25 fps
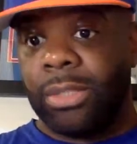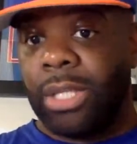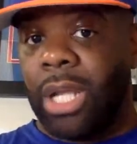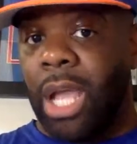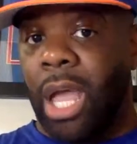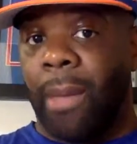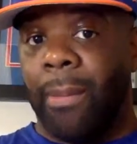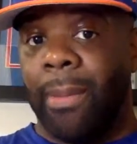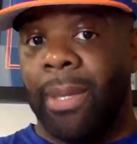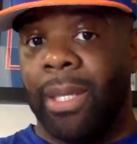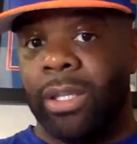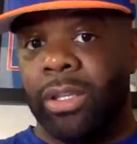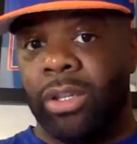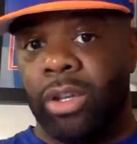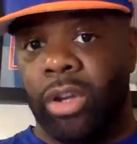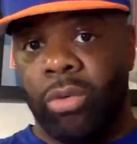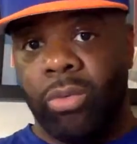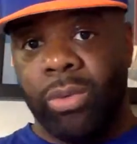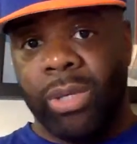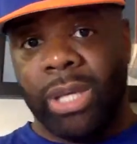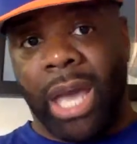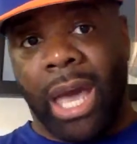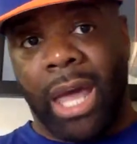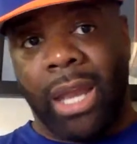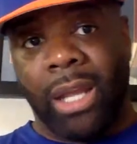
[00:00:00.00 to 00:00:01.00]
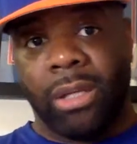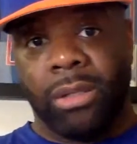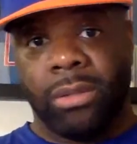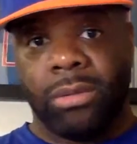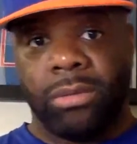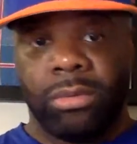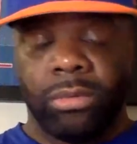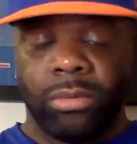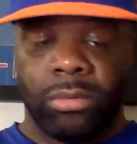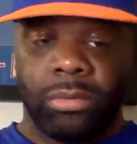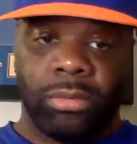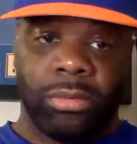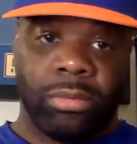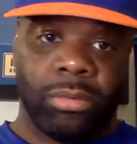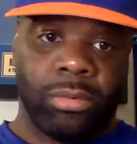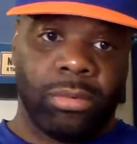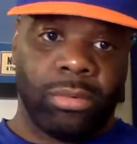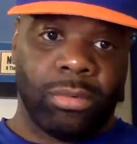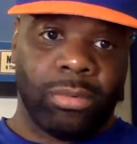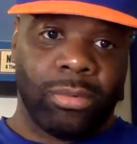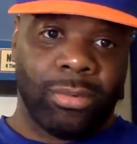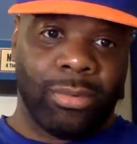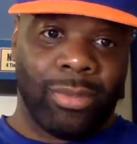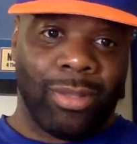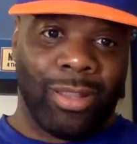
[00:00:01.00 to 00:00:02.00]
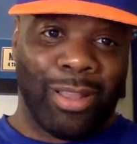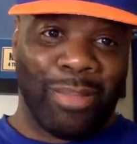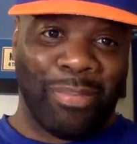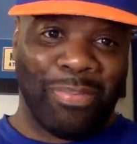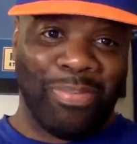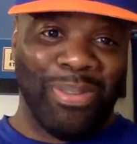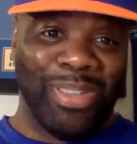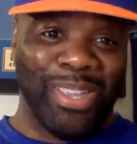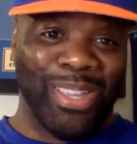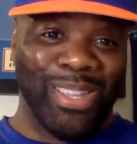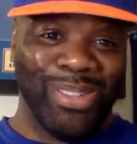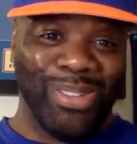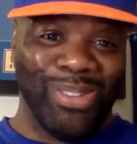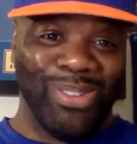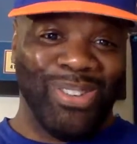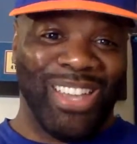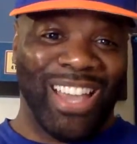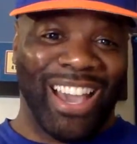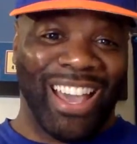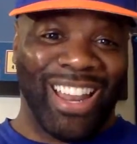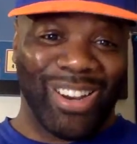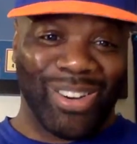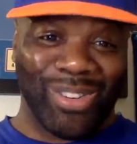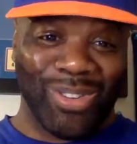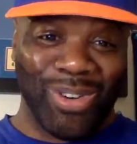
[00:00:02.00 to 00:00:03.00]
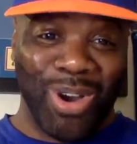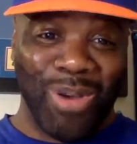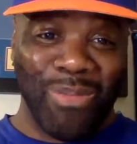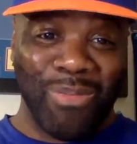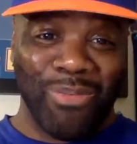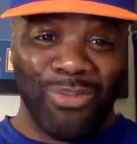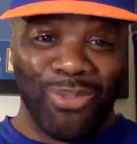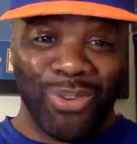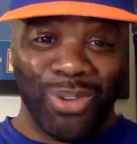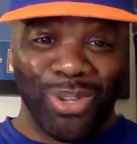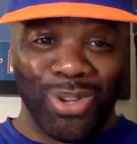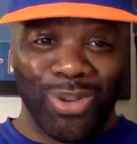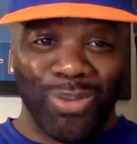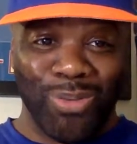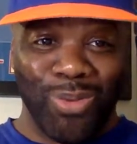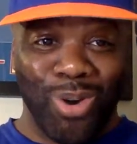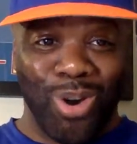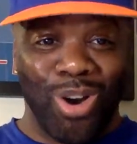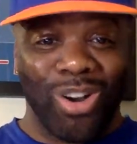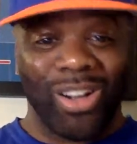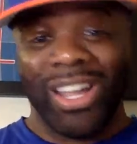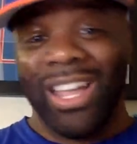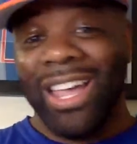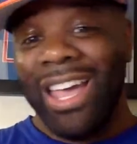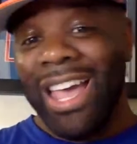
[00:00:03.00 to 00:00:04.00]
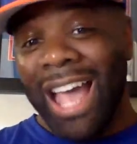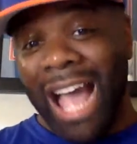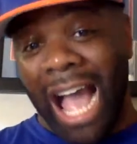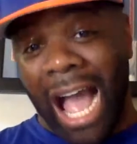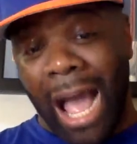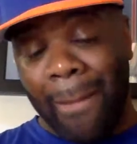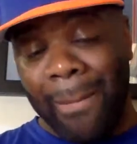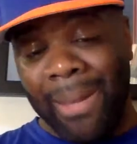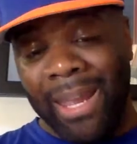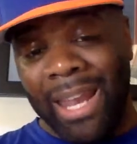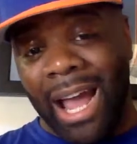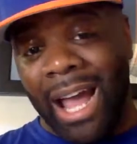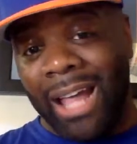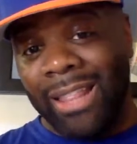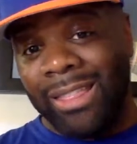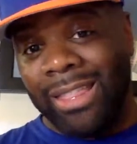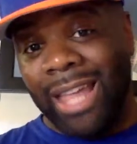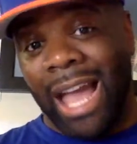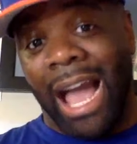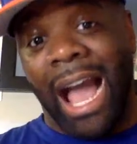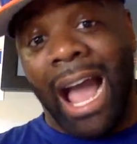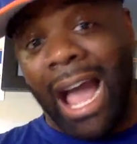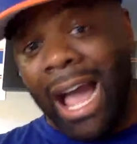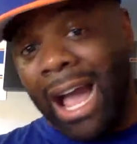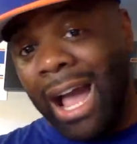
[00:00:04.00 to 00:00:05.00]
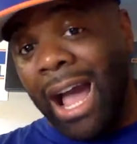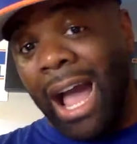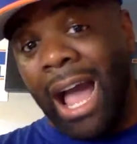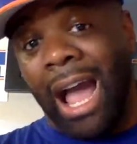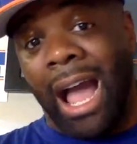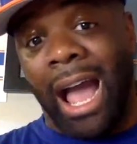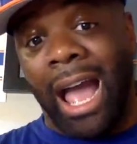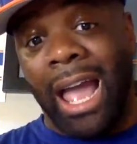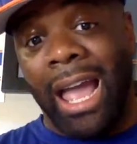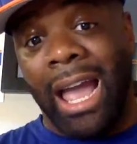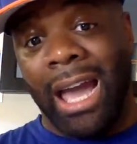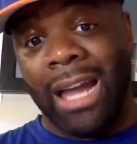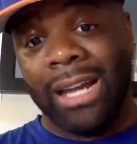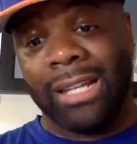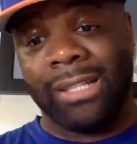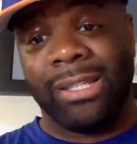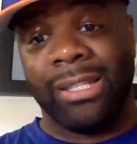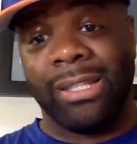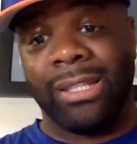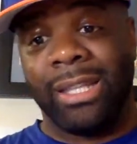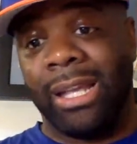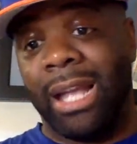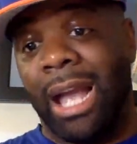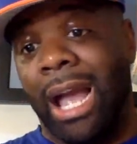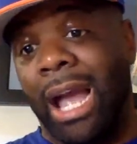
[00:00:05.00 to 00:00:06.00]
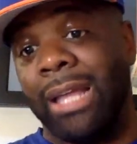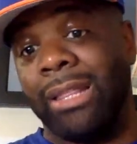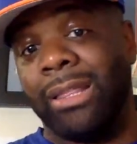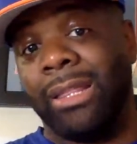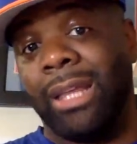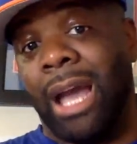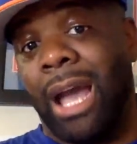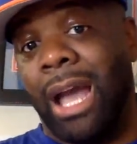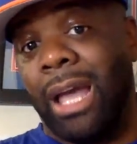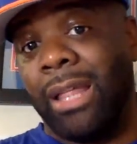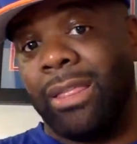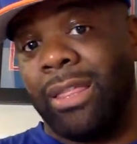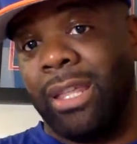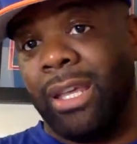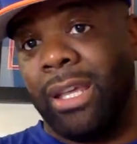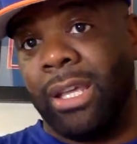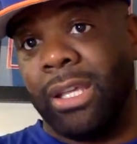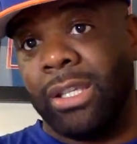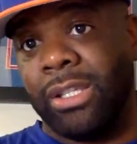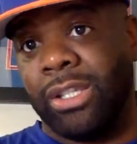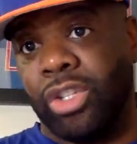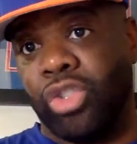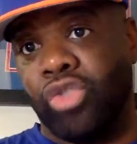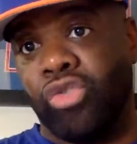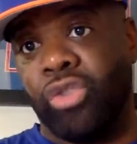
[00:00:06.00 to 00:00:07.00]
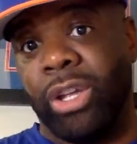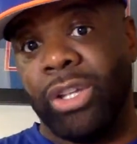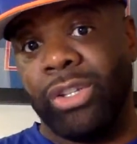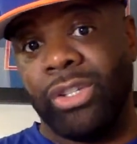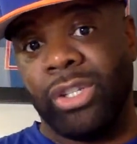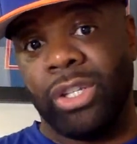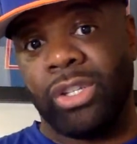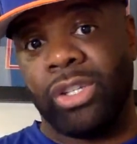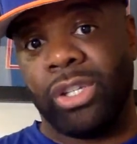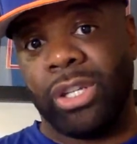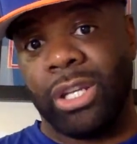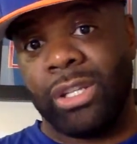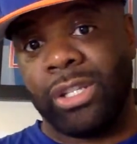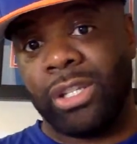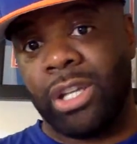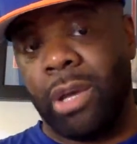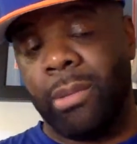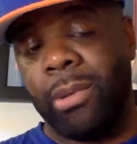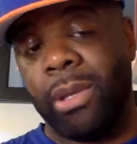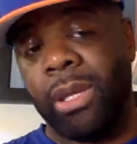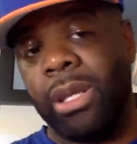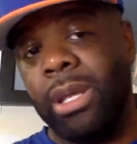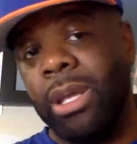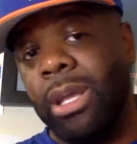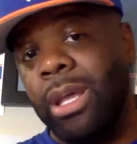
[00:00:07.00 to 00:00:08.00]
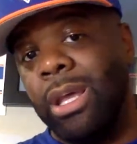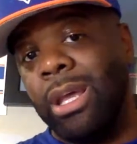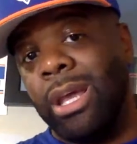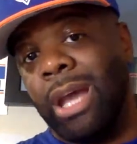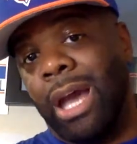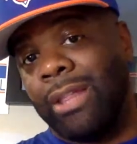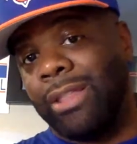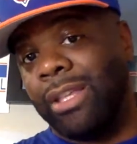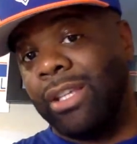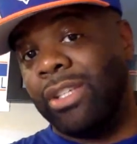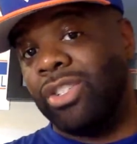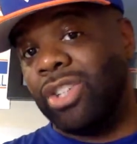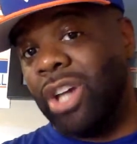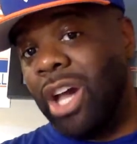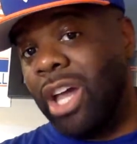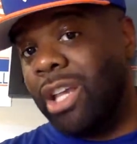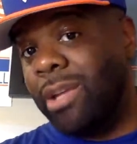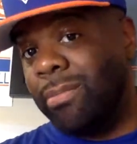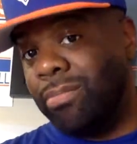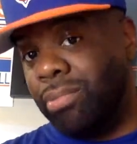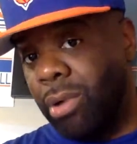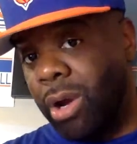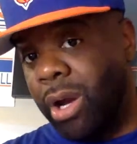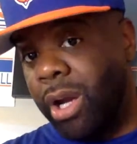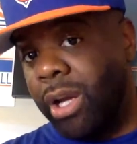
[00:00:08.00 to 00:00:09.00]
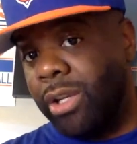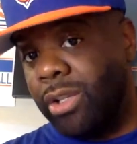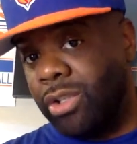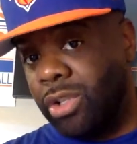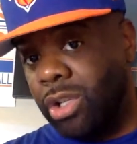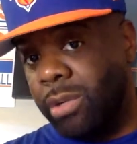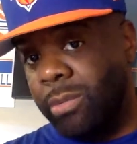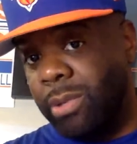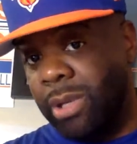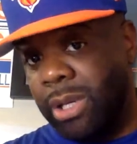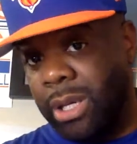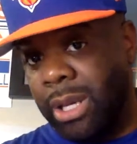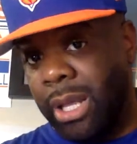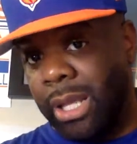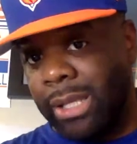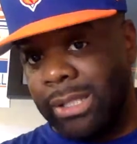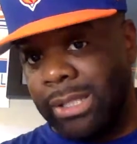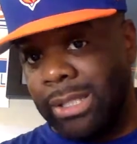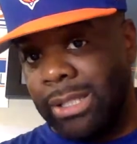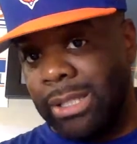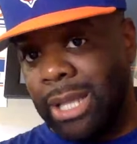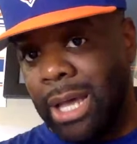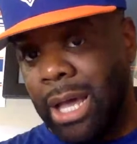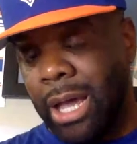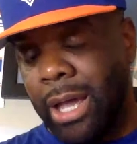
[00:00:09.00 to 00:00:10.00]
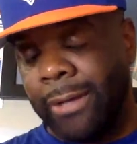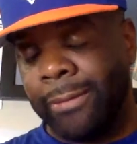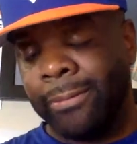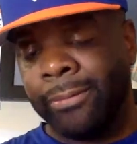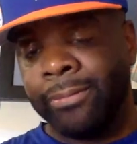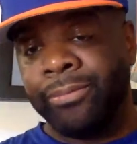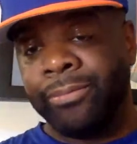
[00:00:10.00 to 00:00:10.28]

I mean, we gotta you gotta crawl before you can walk. I mean, I honestly think I think it's a transition that's coming. I think Johnny Bryan is going to be the next in line.